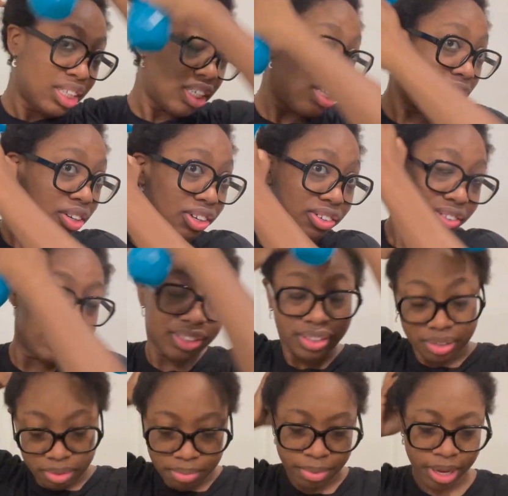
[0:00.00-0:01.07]
Oh
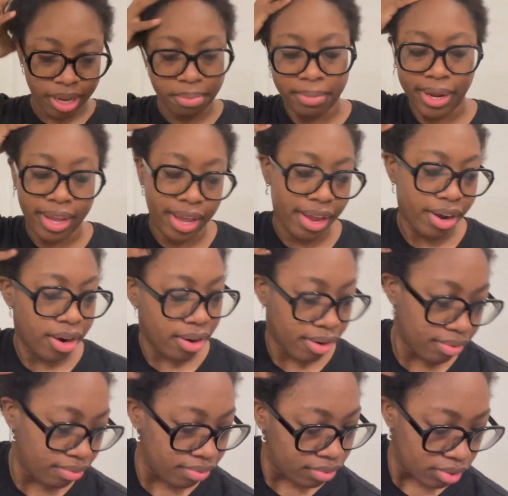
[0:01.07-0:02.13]
man, my hair,
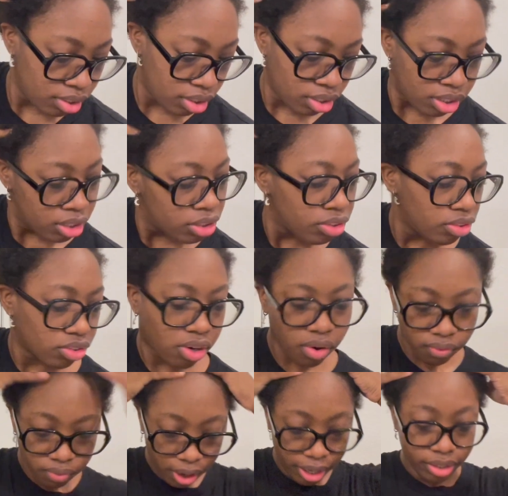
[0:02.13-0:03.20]
it's
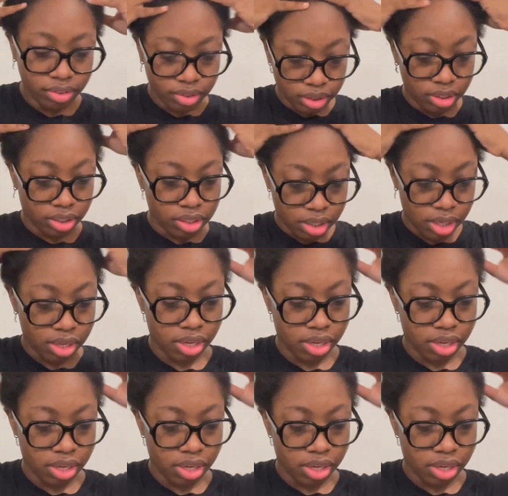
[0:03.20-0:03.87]
crazy.